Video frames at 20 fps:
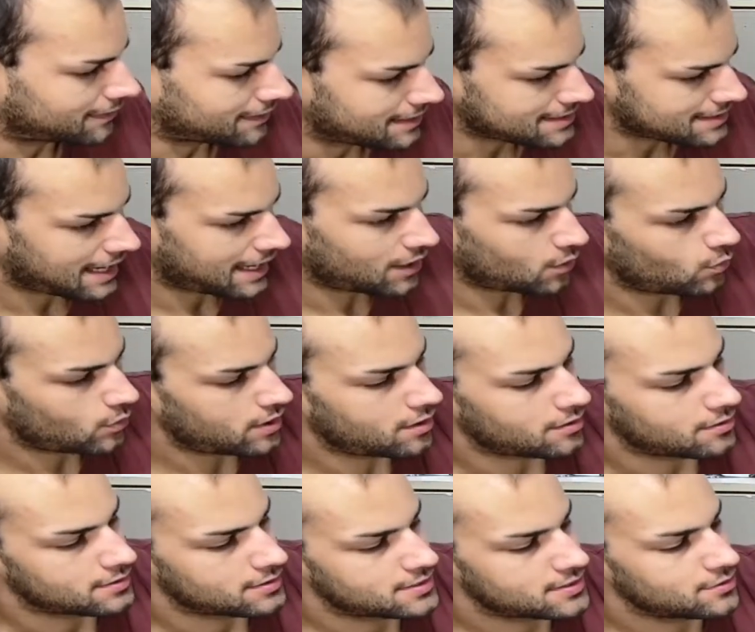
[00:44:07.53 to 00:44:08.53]
that's kind of
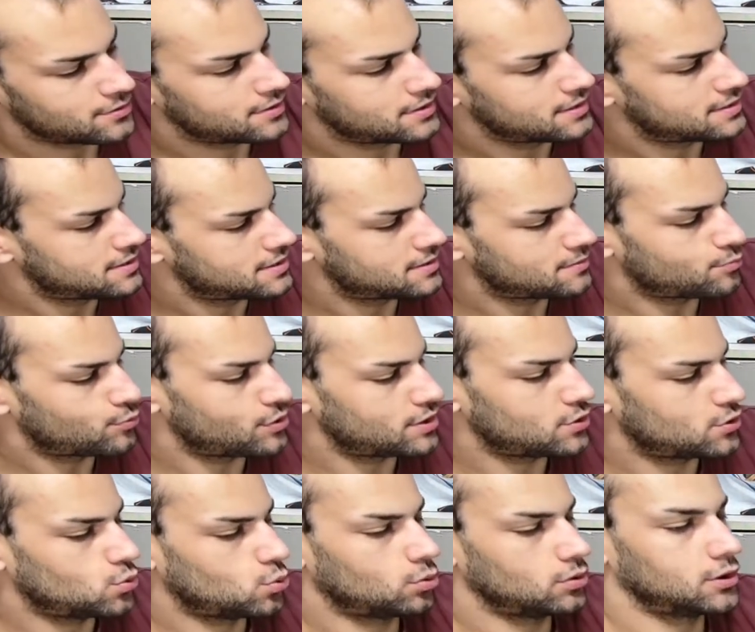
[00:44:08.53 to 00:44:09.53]
weird. So this is a pretty
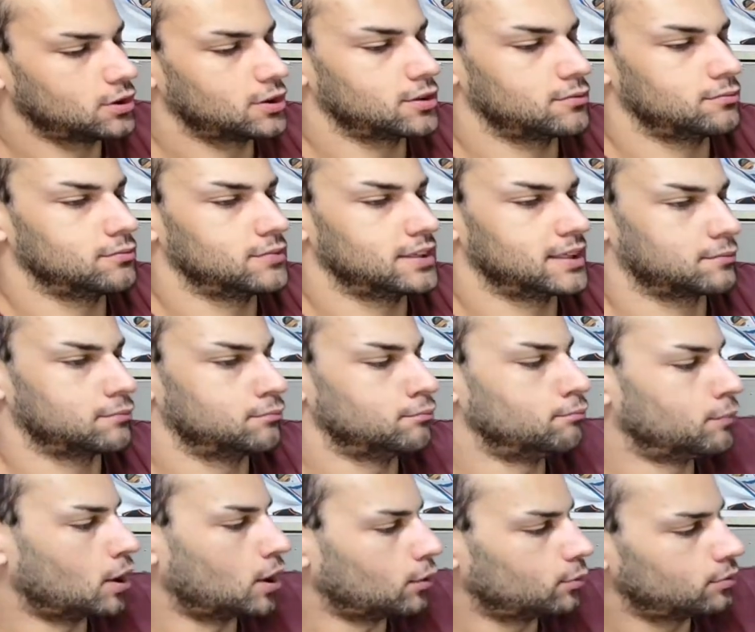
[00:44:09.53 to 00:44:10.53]
cool looking, like,
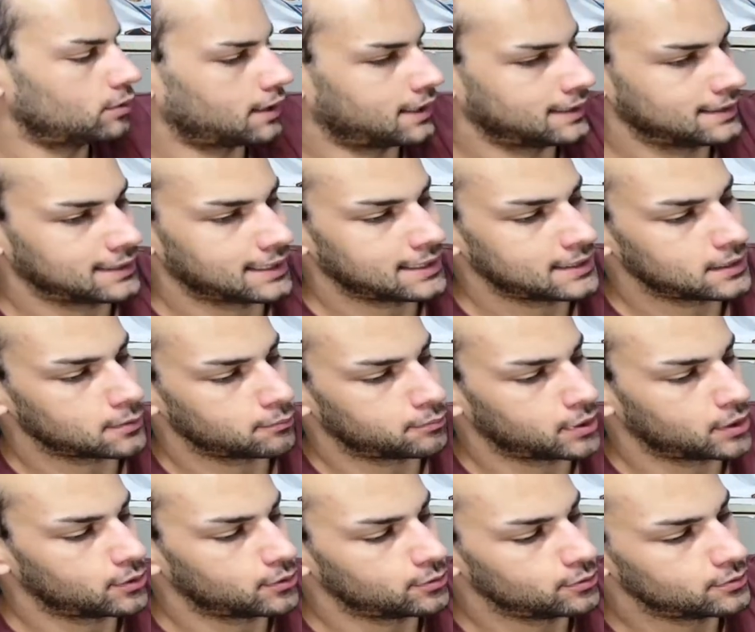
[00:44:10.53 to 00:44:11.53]
boat. I like the
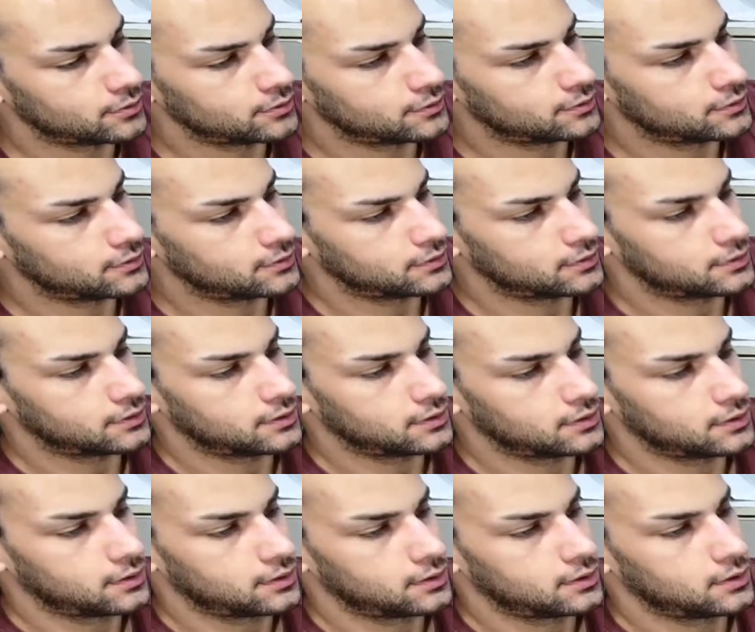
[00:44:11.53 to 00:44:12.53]
boat.
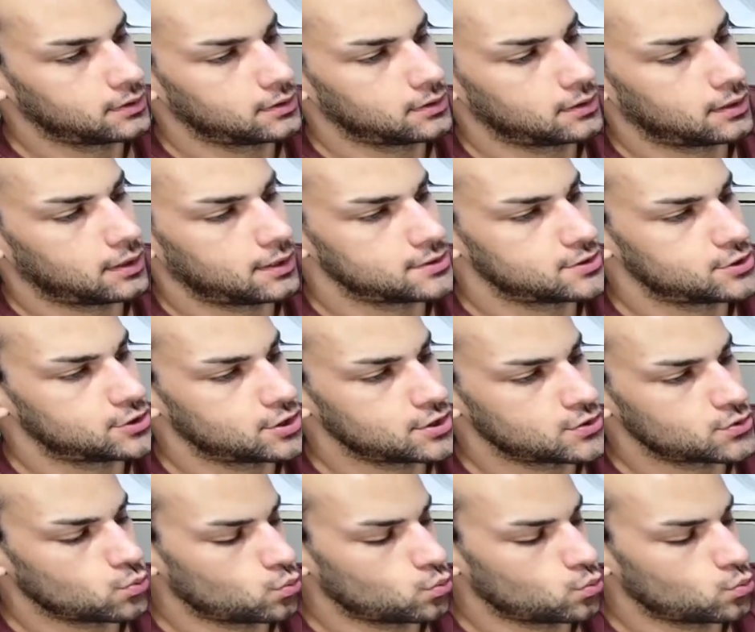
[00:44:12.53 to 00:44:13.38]
Just